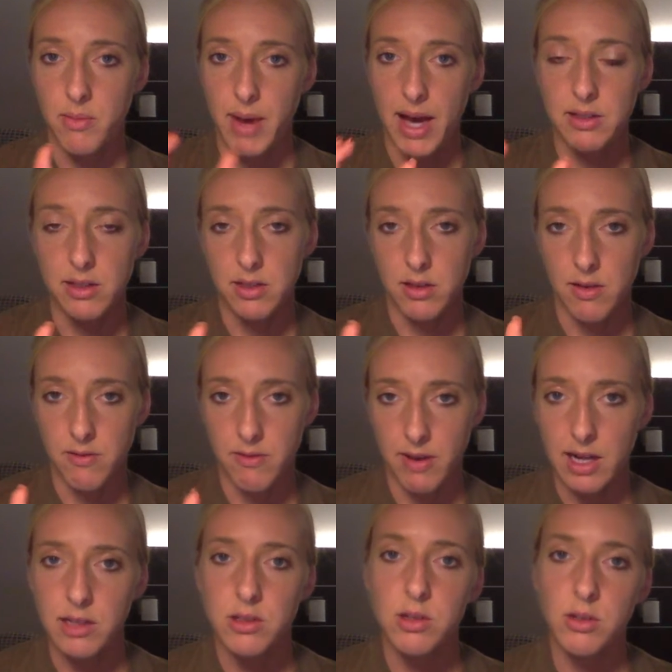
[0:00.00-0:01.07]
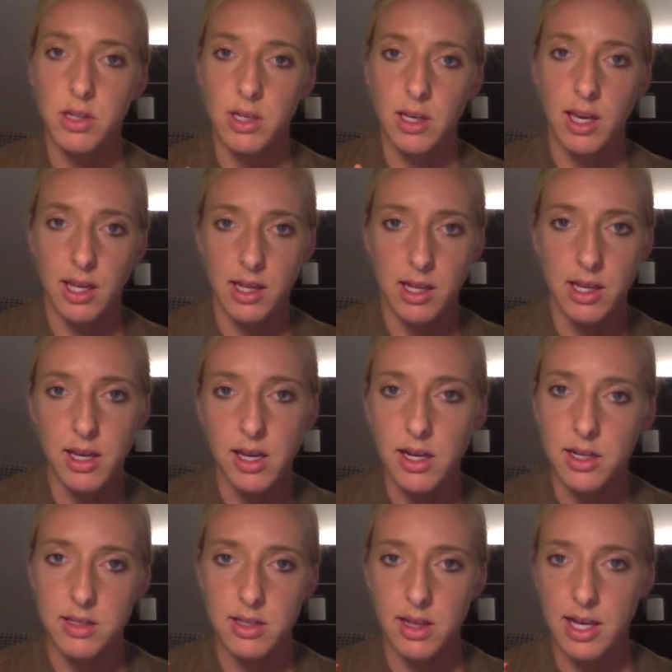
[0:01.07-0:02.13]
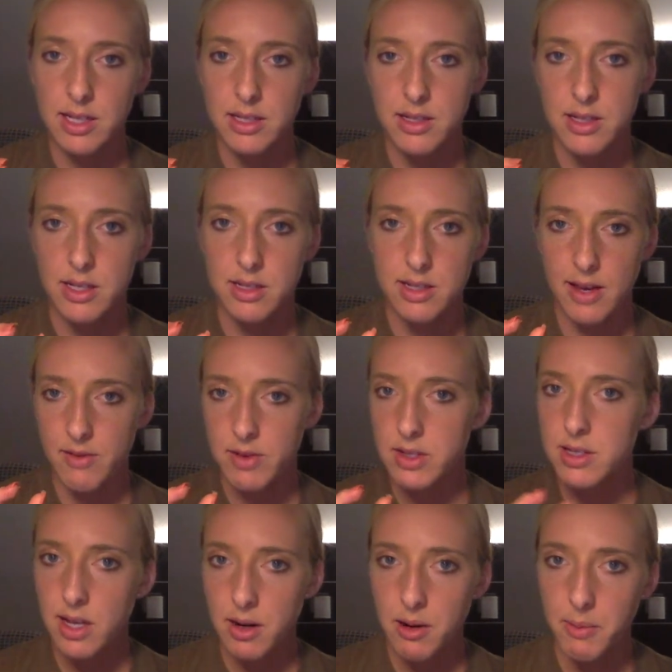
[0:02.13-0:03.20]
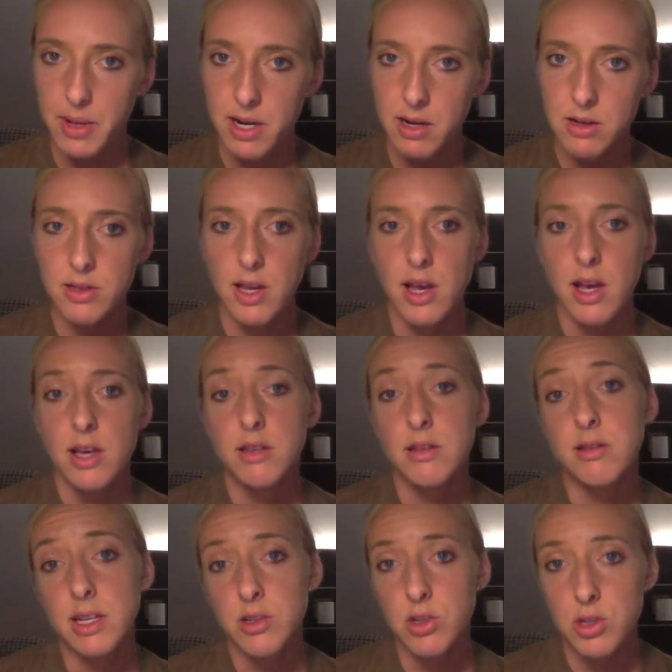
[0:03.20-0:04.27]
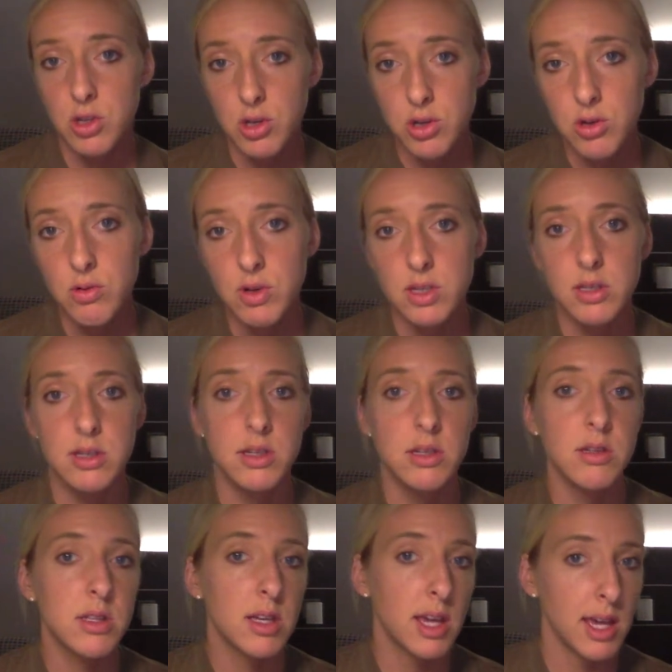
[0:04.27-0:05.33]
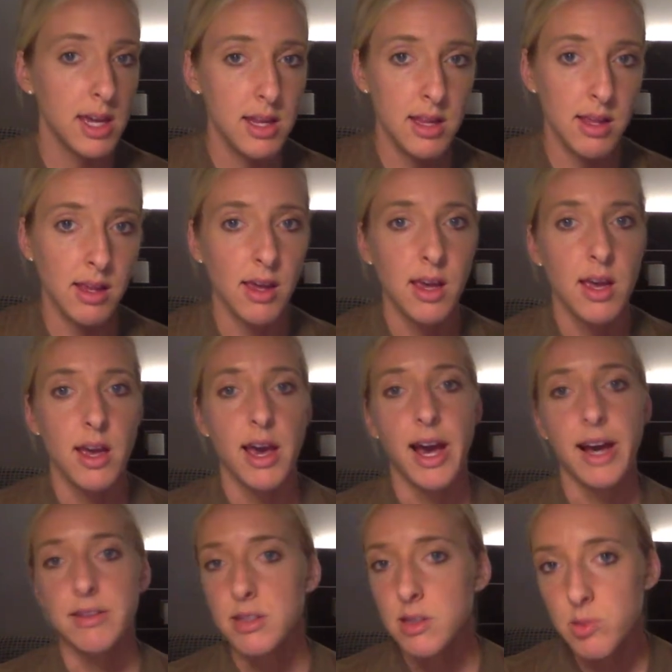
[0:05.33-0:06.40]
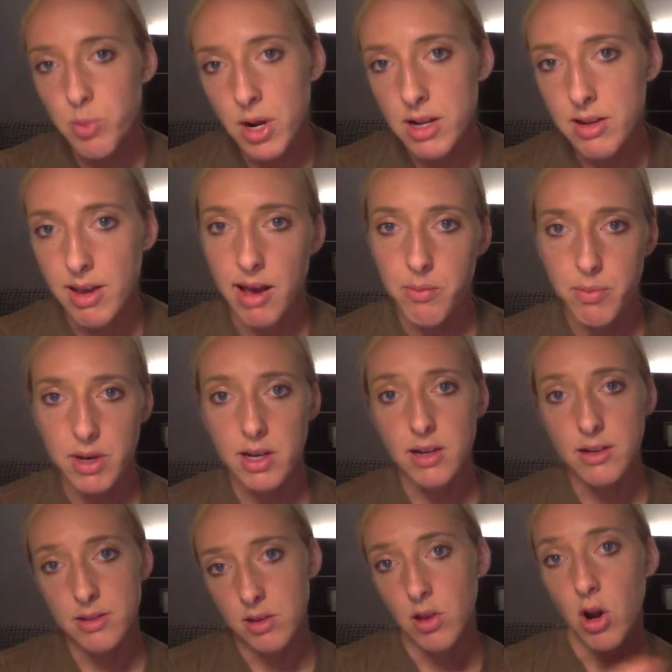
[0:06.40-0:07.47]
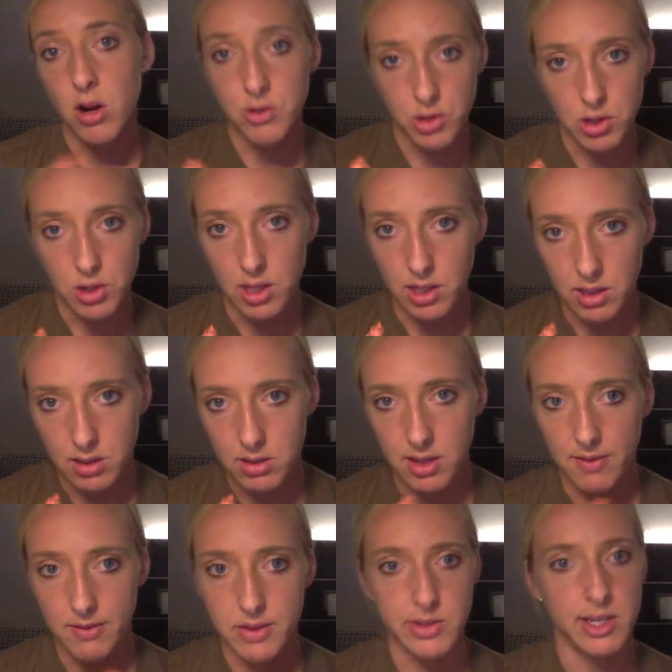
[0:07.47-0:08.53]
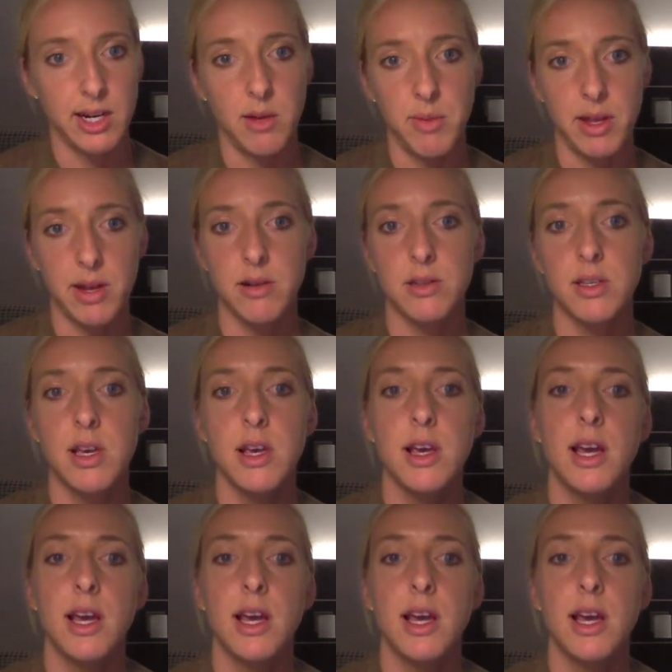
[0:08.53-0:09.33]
mass is confined to the kidney and it's less than 7 centimeters. Stage 2 is still in the kidney, hasn't spread yet, but it is larger than 7 centimeters.